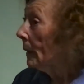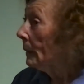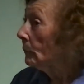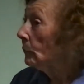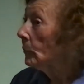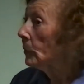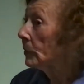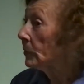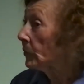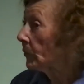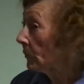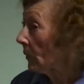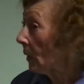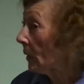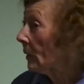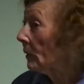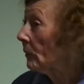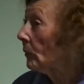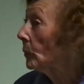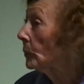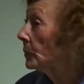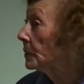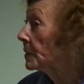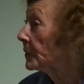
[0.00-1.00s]
which I
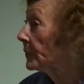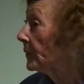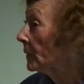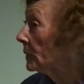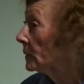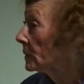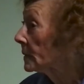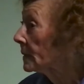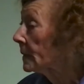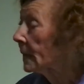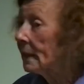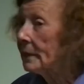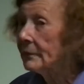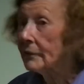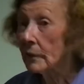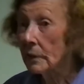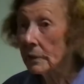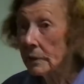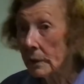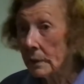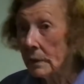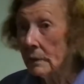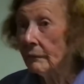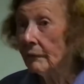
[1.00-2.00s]
always felt safe. I
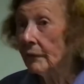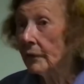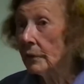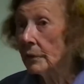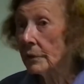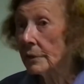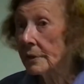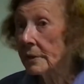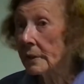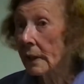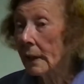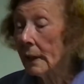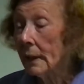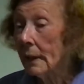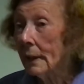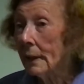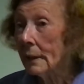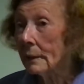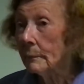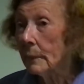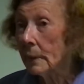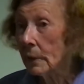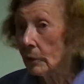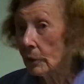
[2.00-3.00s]
didn't feel
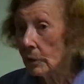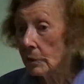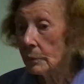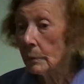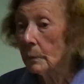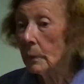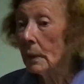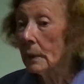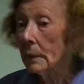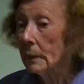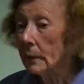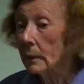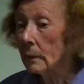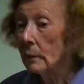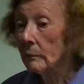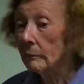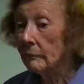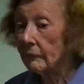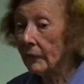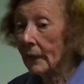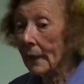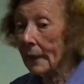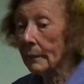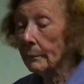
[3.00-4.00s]
scared because my little
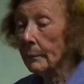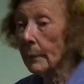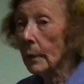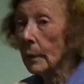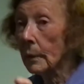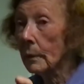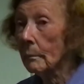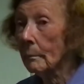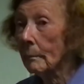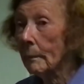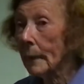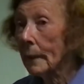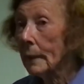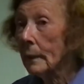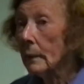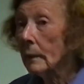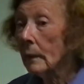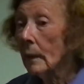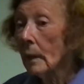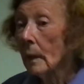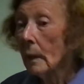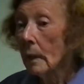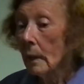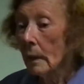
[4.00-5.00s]
flat-bottom boat,
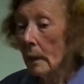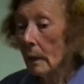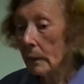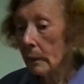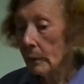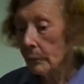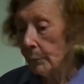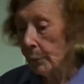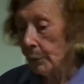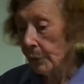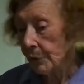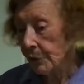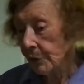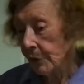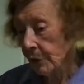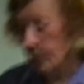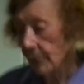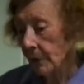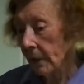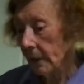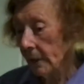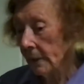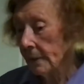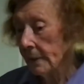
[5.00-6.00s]
I could put
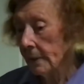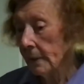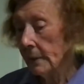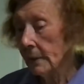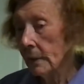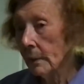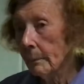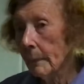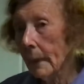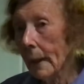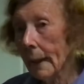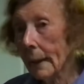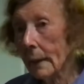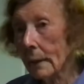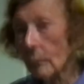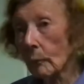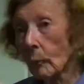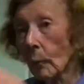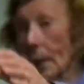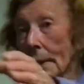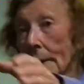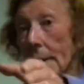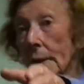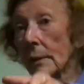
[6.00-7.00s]
2 kids in the back and
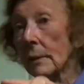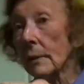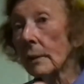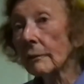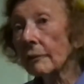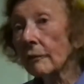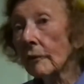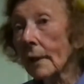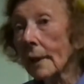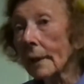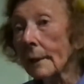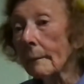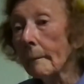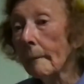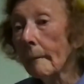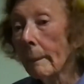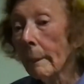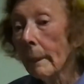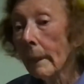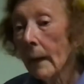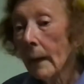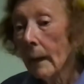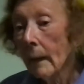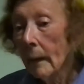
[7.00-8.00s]
1 in the front.
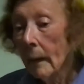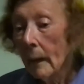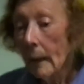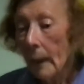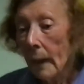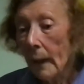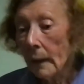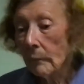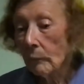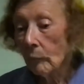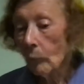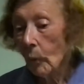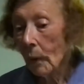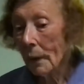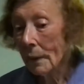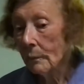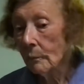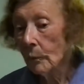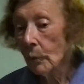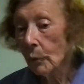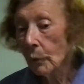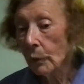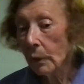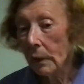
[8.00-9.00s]
And one
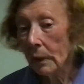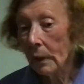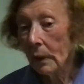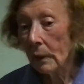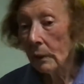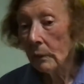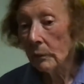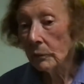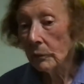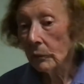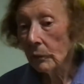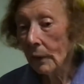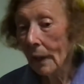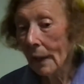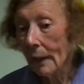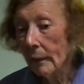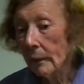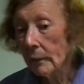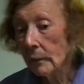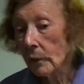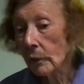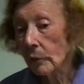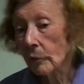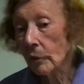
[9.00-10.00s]
morning,
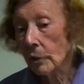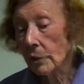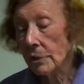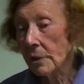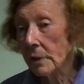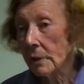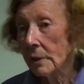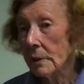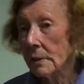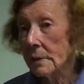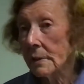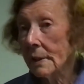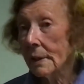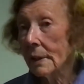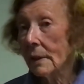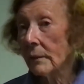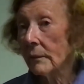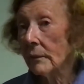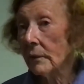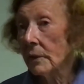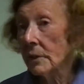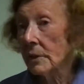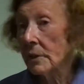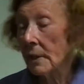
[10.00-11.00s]
going across in a
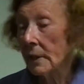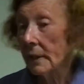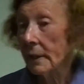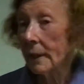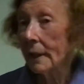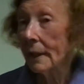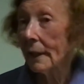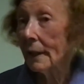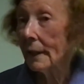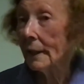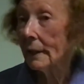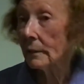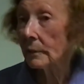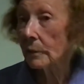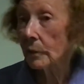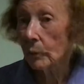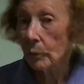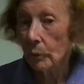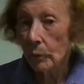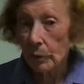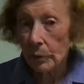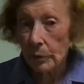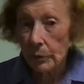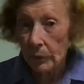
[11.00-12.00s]
southeasterly gale
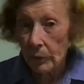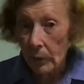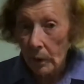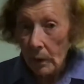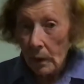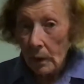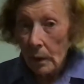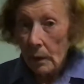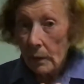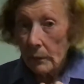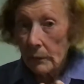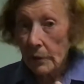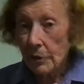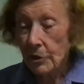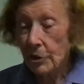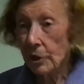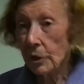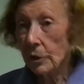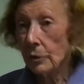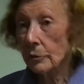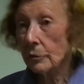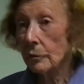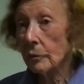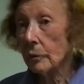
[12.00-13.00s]
towards the
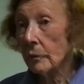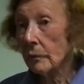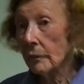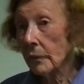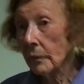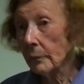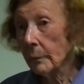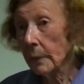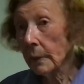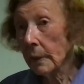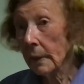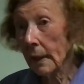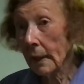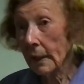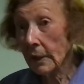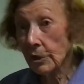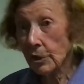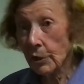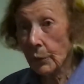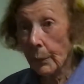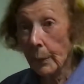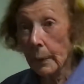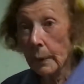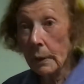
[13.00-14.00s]
shelter of the
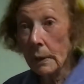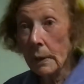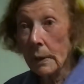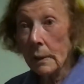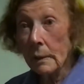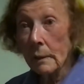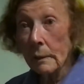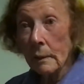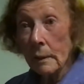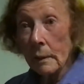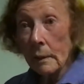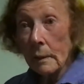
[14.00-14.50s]
BHP